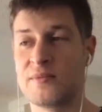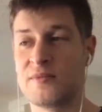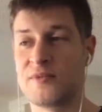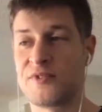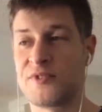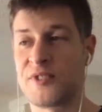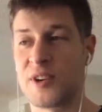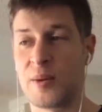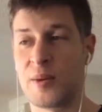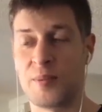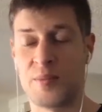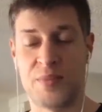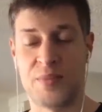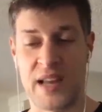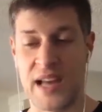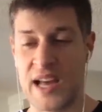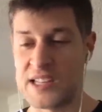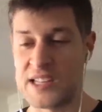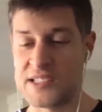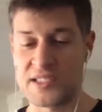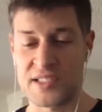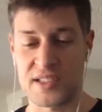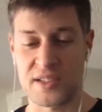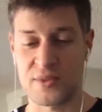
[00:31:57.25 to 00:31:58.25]
from
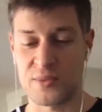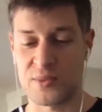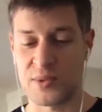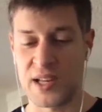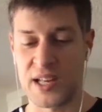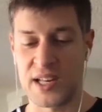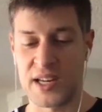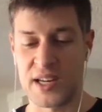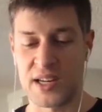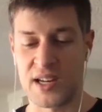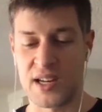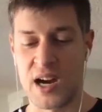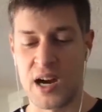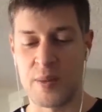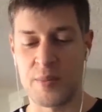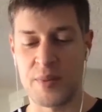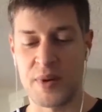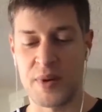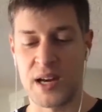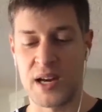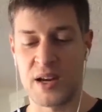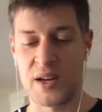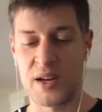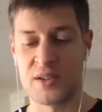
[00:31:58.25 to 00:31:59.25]
plastic related
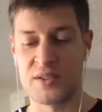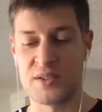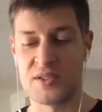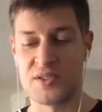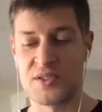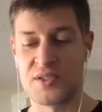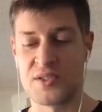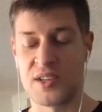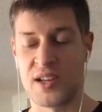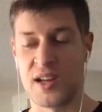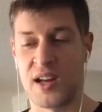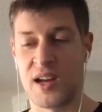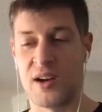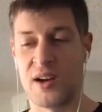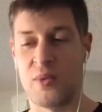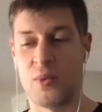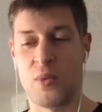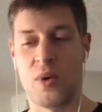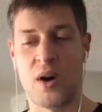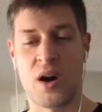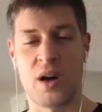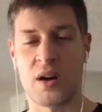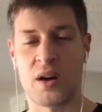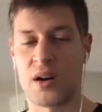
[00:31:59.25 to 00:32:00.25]
compounds uh,
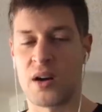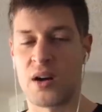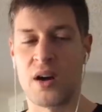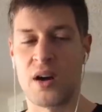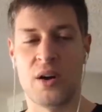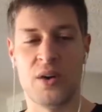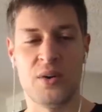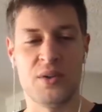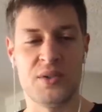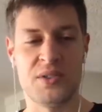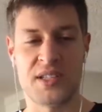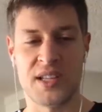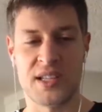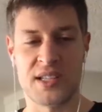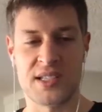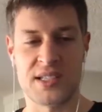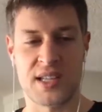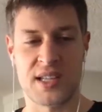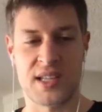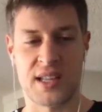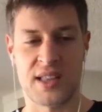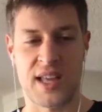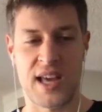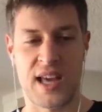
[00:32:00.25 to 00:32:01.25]
water coats things
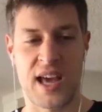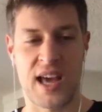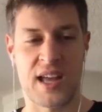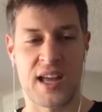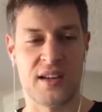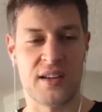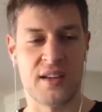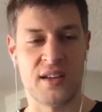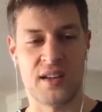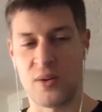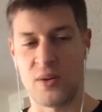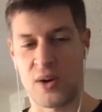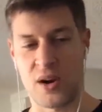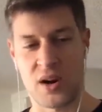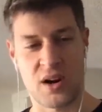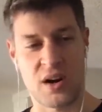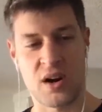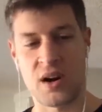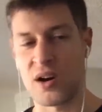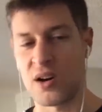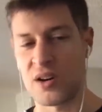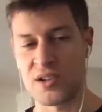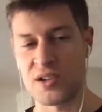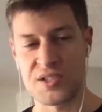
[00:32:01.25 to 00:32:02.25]
like that you know our
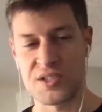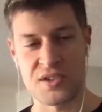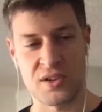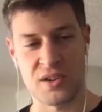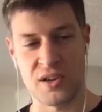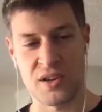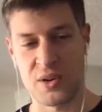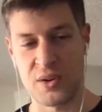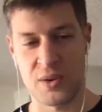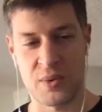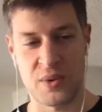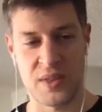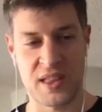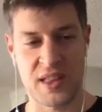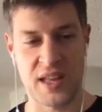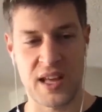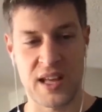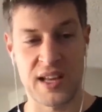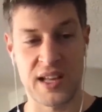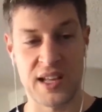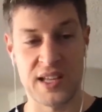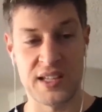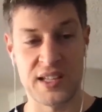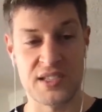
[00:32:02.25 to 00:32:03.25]
cars are loaded with
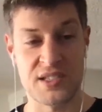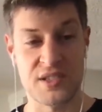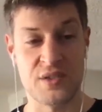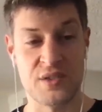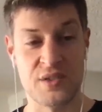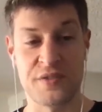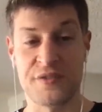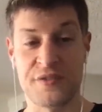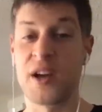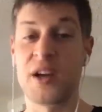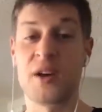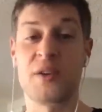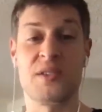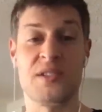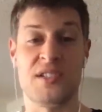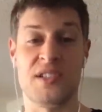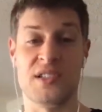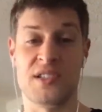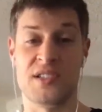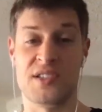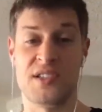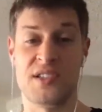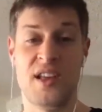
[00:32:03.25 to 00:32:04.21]
phthalates to fragrances